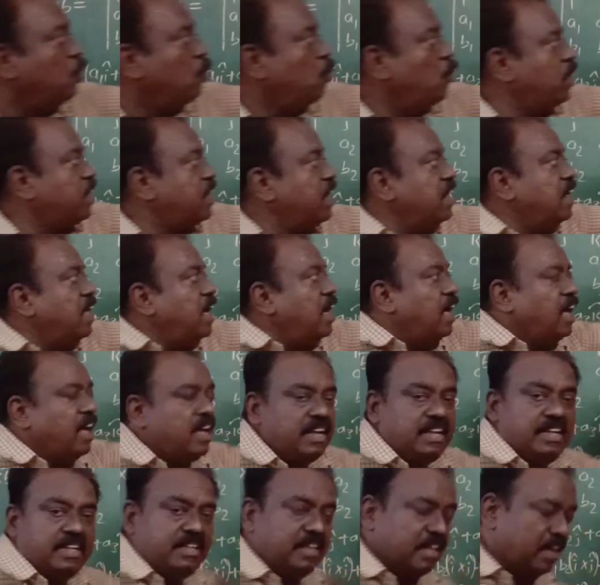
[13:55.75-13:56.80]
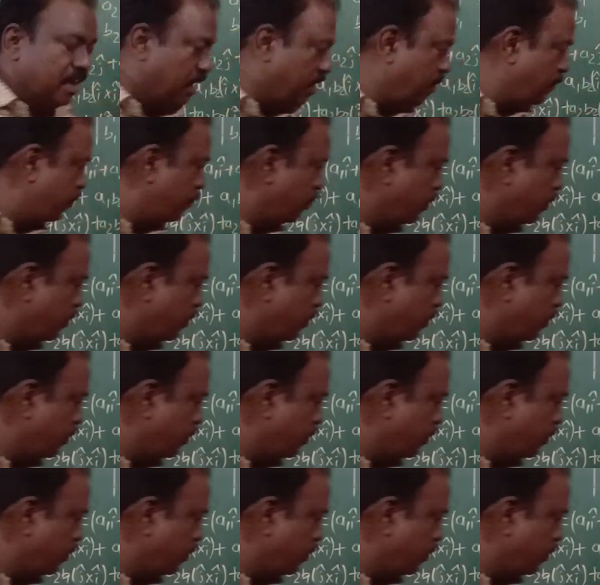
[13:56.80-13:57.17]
Okay na? Yeah.